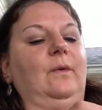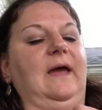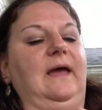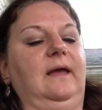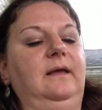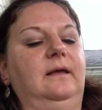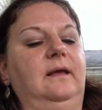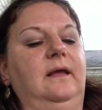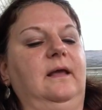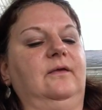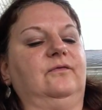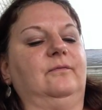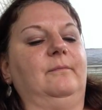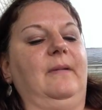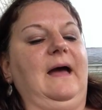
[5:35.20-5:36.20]
way,
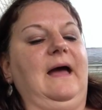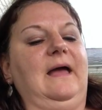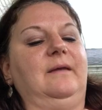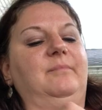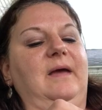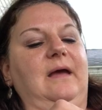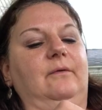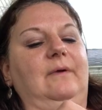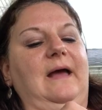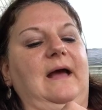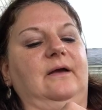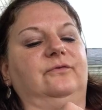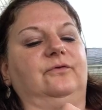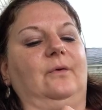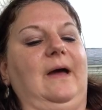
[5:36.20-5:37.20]
it's my pet
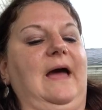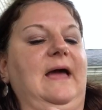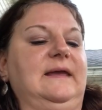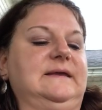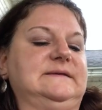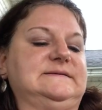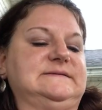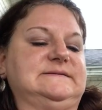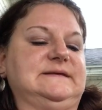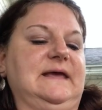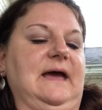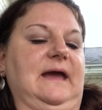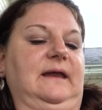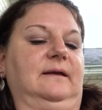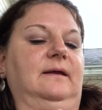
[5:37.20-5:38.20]
rock, so I can
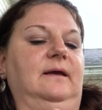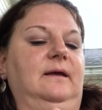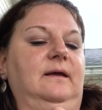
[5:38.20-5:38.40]
decide.